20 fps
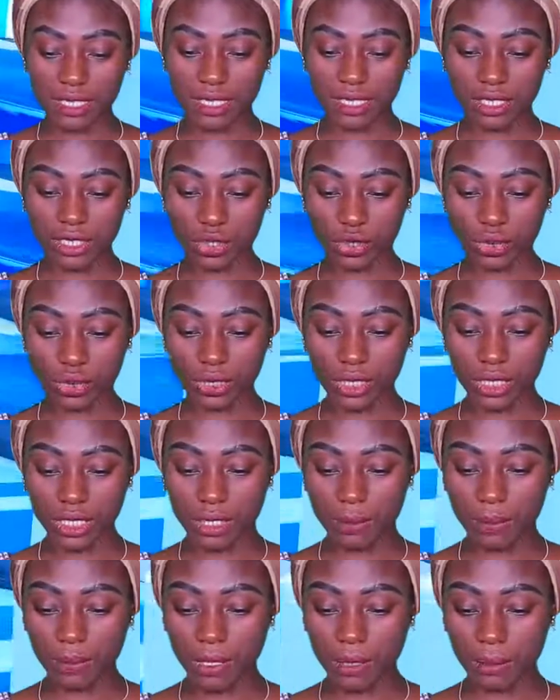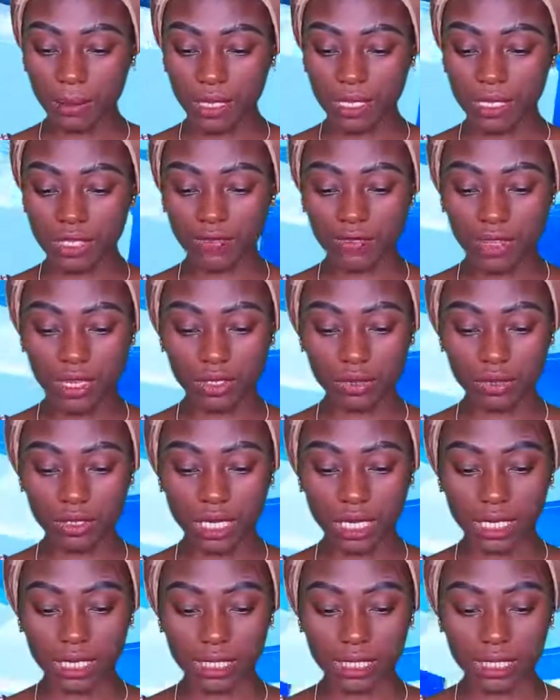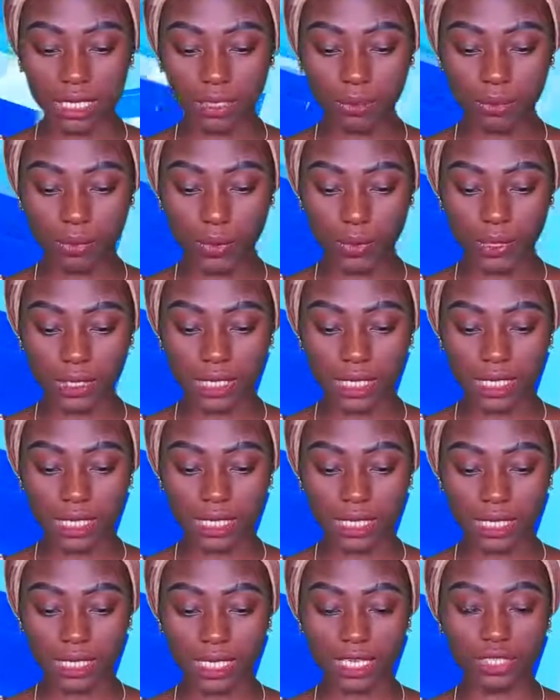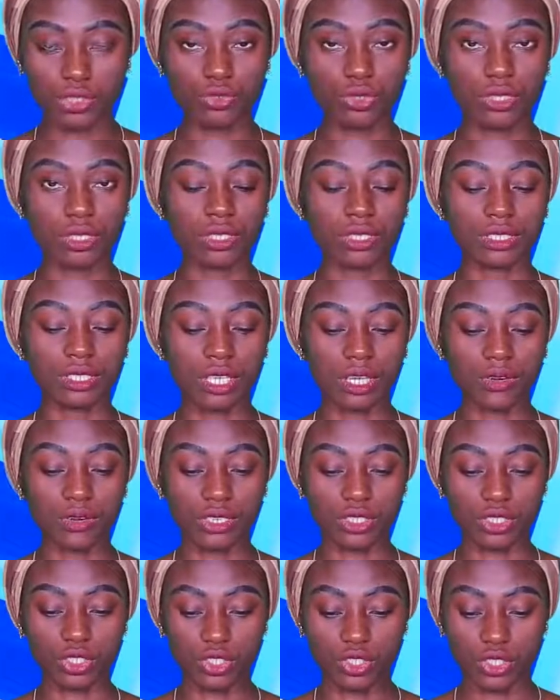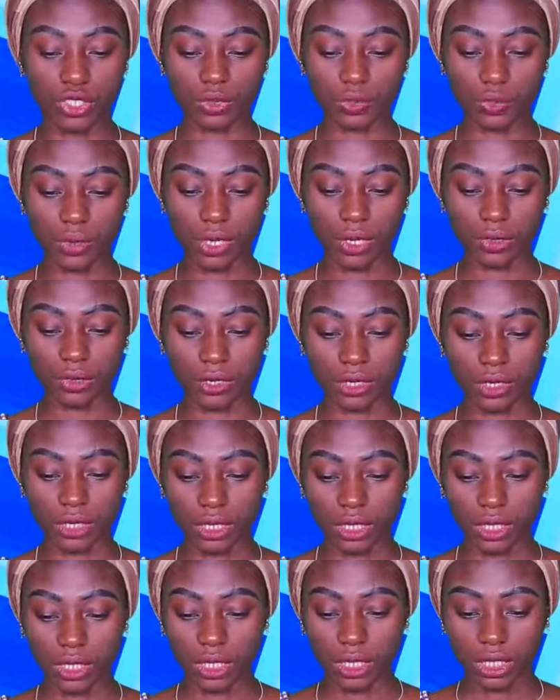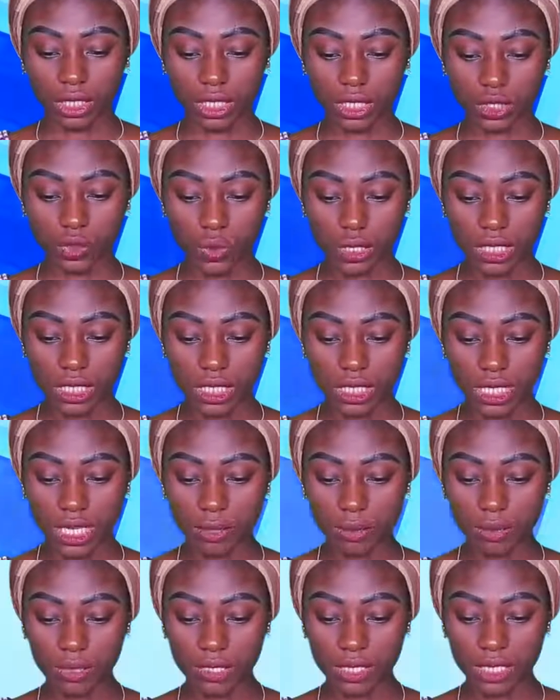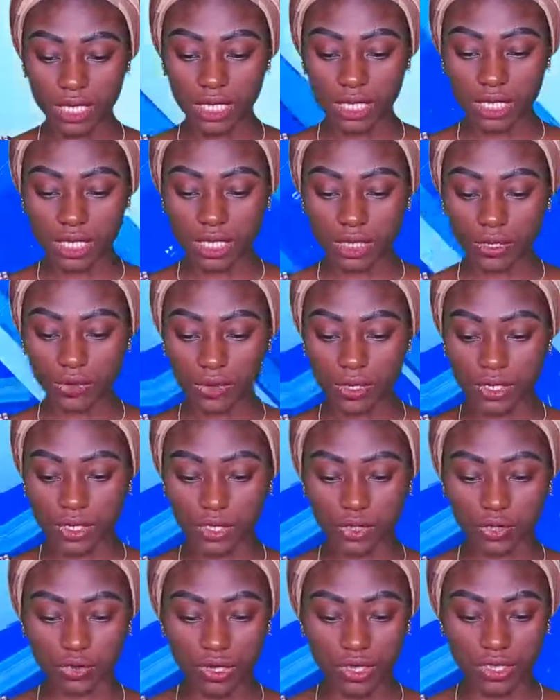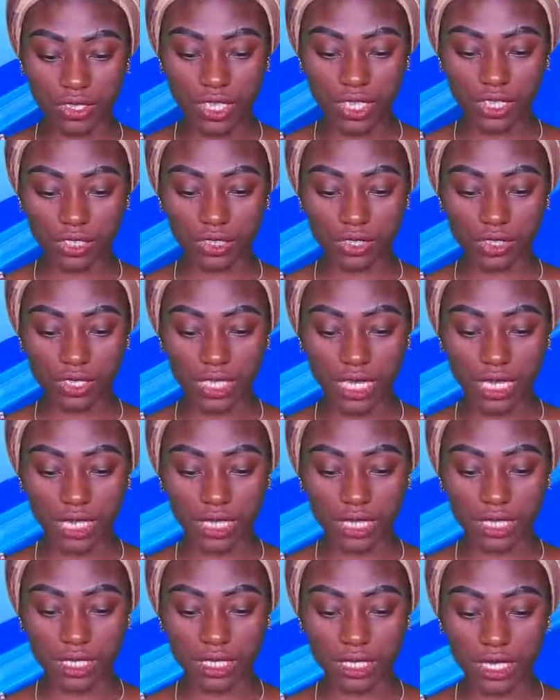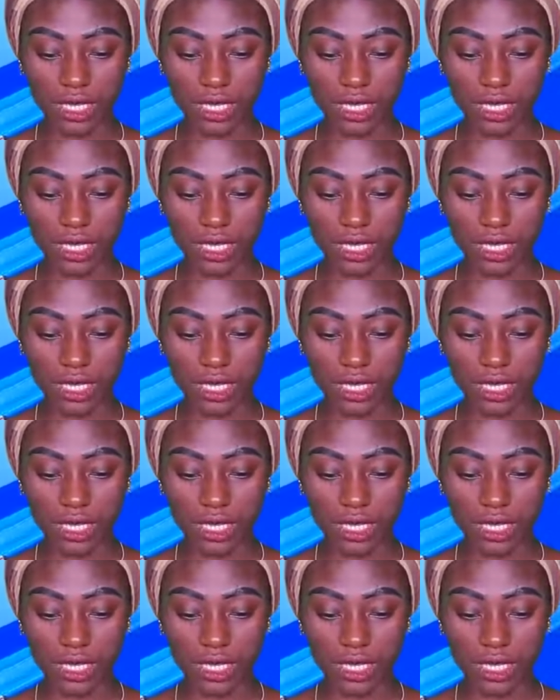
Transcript: electronic payments valued at 10.89 trillion naira in January, a 29% increase in transactions against